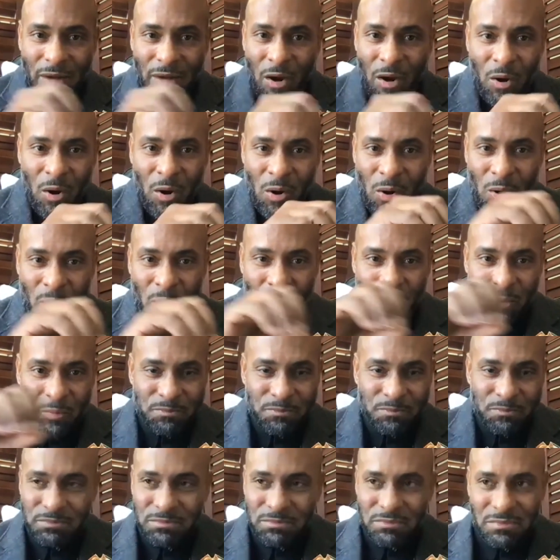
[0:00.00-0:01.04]
All
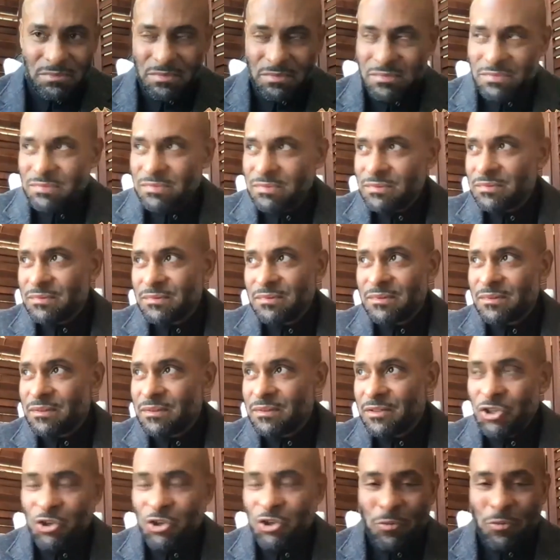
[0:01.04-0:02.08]

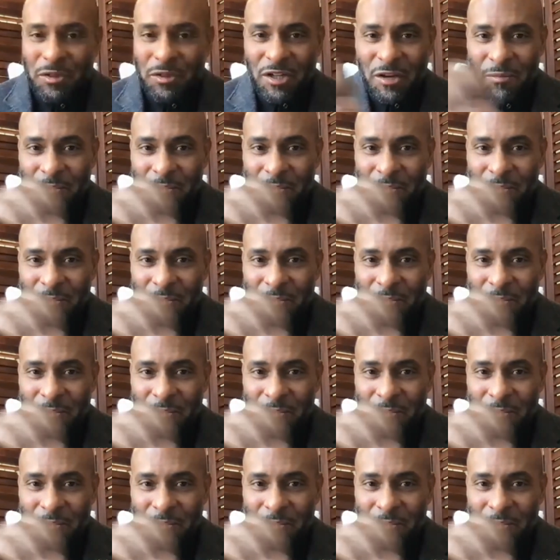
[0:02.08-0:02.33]
human